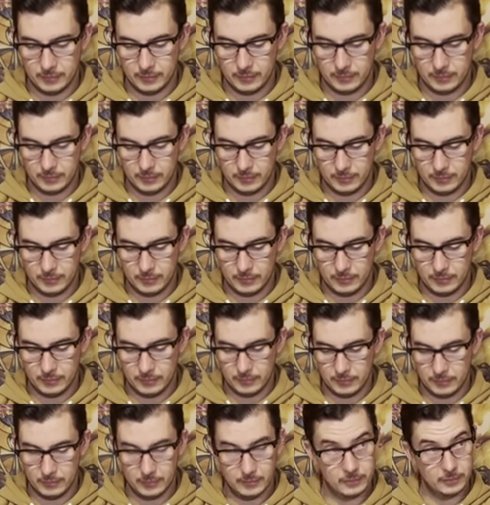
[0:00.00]

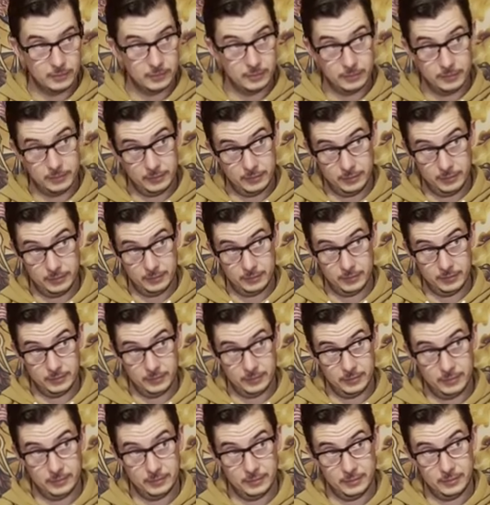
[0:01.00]

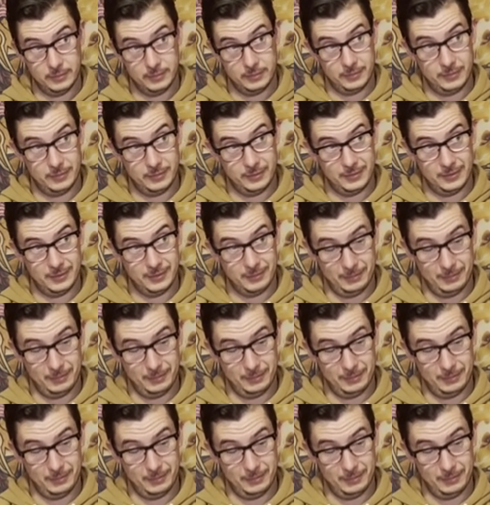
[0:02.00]
[no speech]